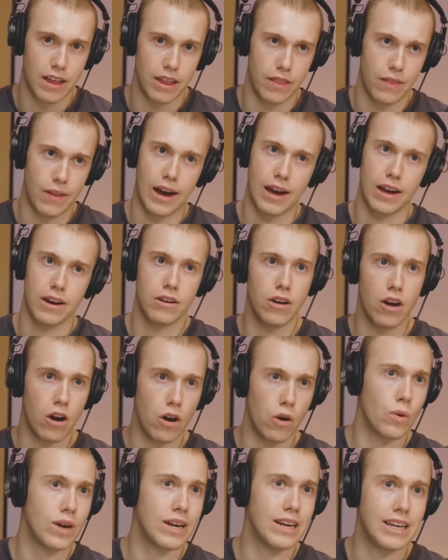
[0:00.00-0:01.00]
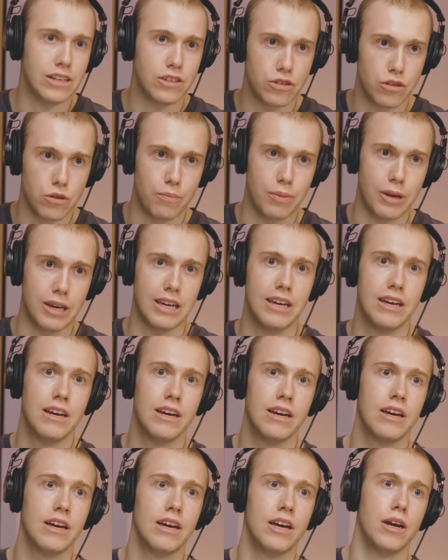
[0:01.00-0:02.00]
that, no, we need to be
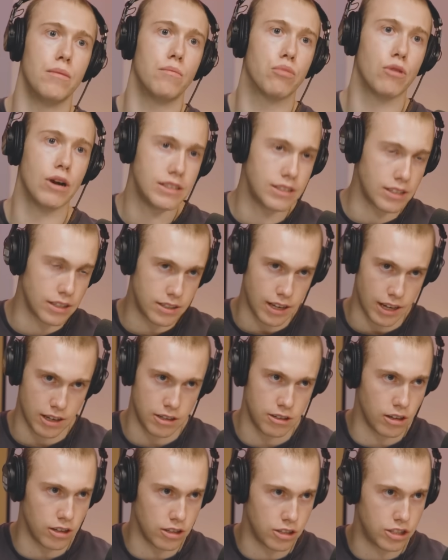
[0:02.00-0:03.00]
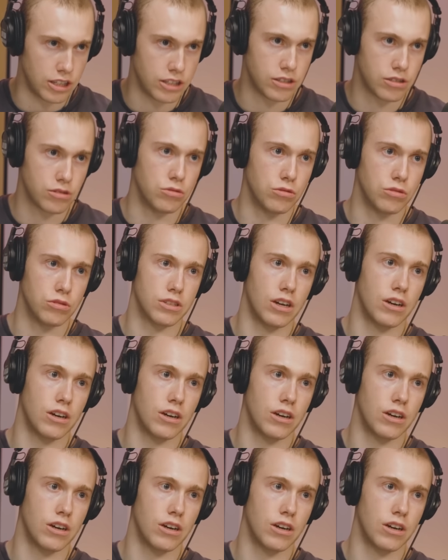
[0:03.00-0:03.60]
embracing technology in schools.